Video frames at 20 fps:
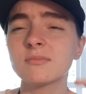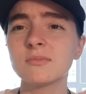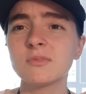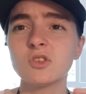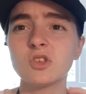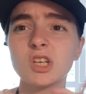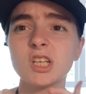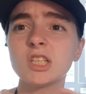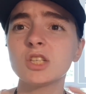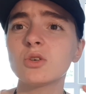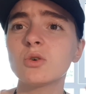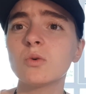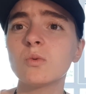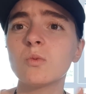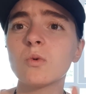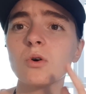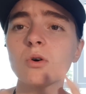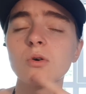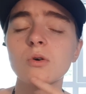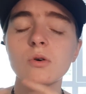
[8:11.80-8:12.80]
single
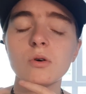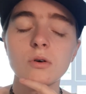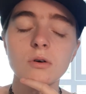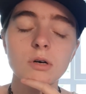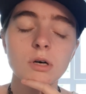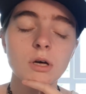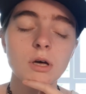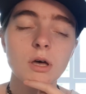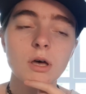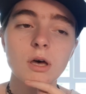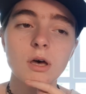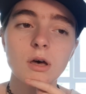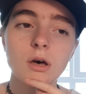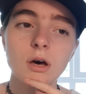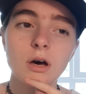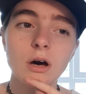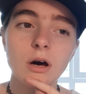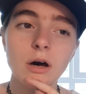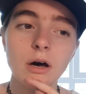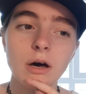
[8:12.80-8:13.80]
role,
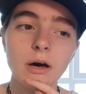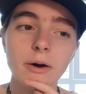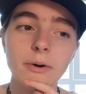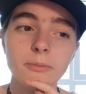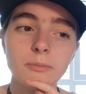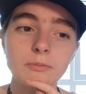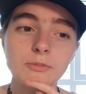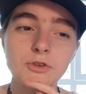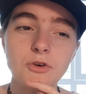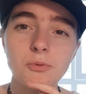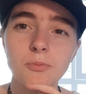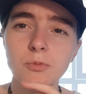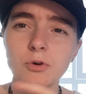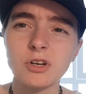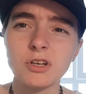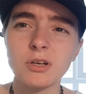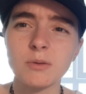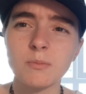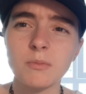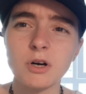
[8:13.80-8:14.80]
so
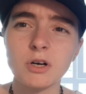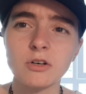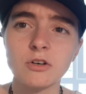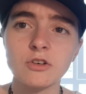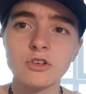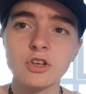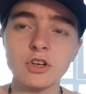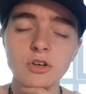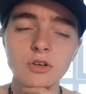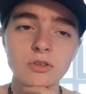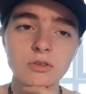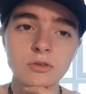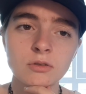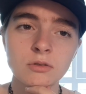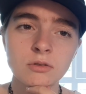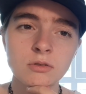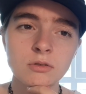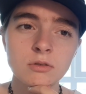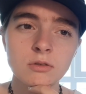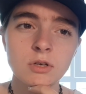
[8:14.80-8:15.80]
one
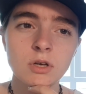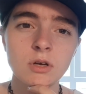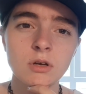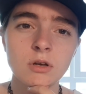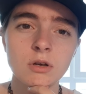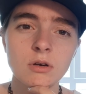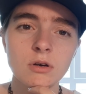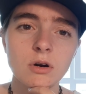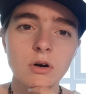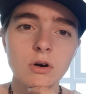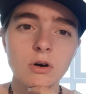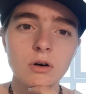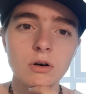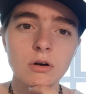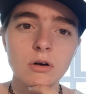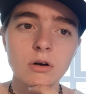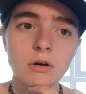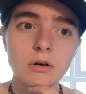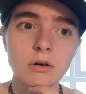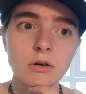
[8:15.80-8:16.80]
emotion
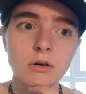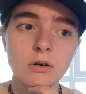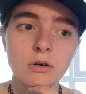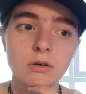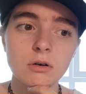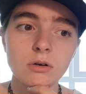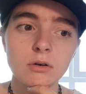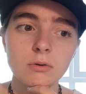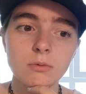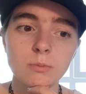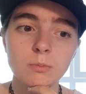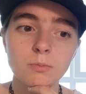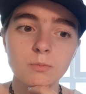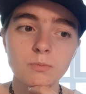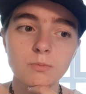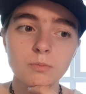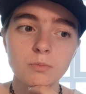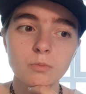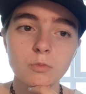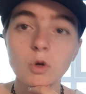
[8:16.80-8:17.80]
or
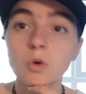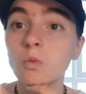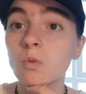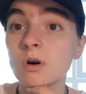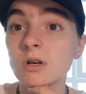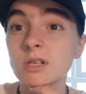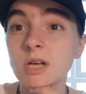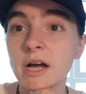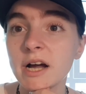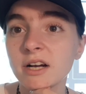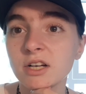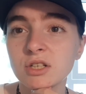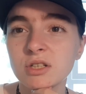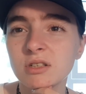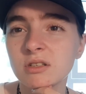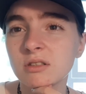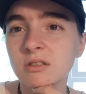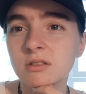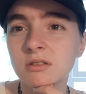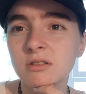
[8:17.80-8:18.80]
one
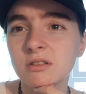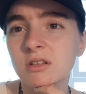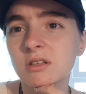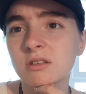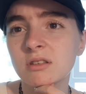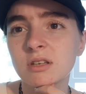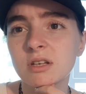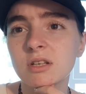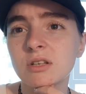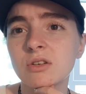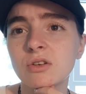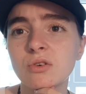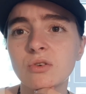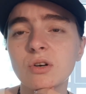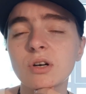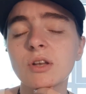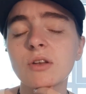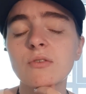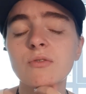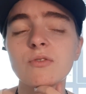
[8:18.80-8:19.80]
action that they do
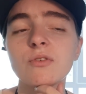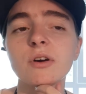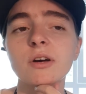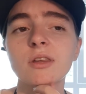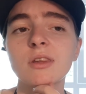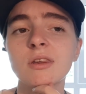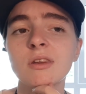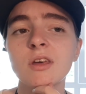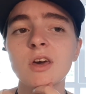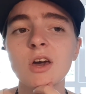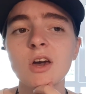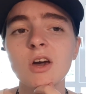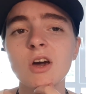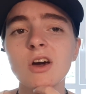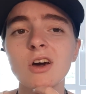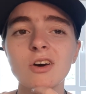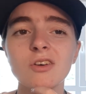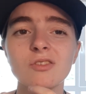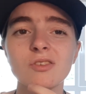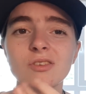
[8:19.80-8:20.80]
at the front.
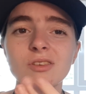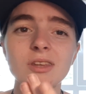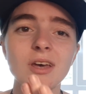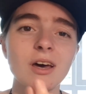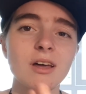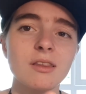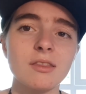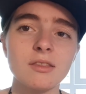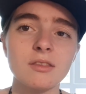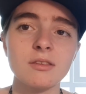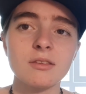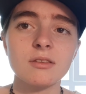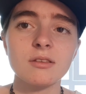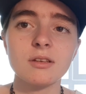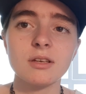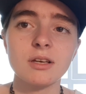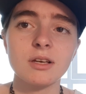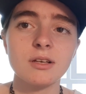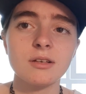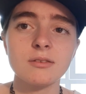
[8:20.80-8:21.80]
So then,
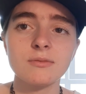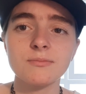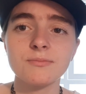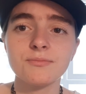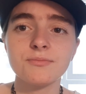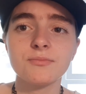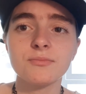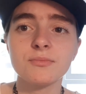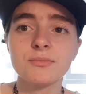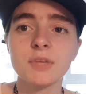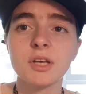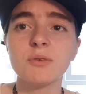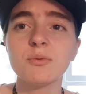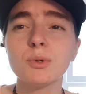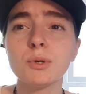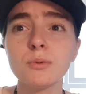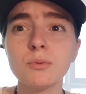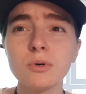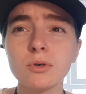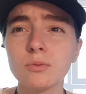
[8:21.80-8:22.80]
like, if
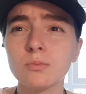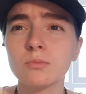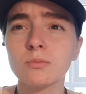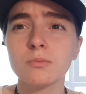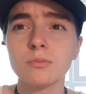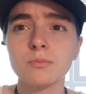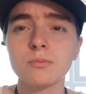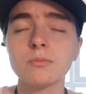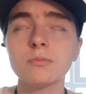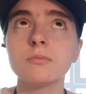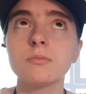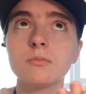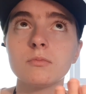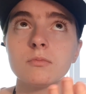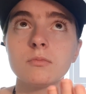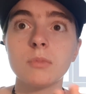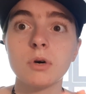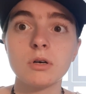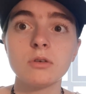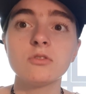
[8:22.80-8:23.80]
we were
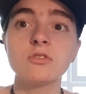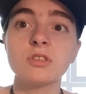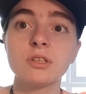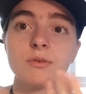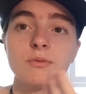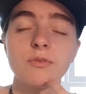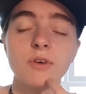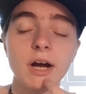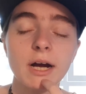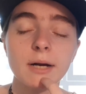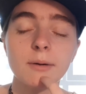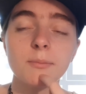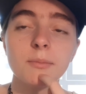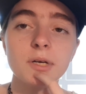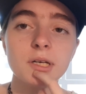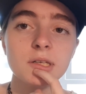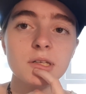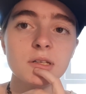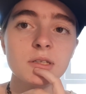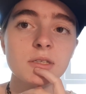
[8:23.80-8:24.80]
mostly
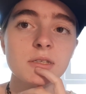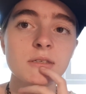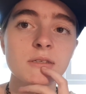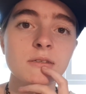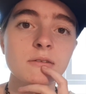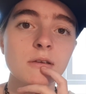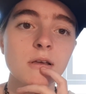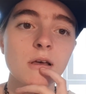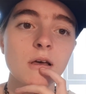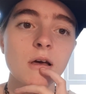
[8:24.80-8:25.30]
fragments,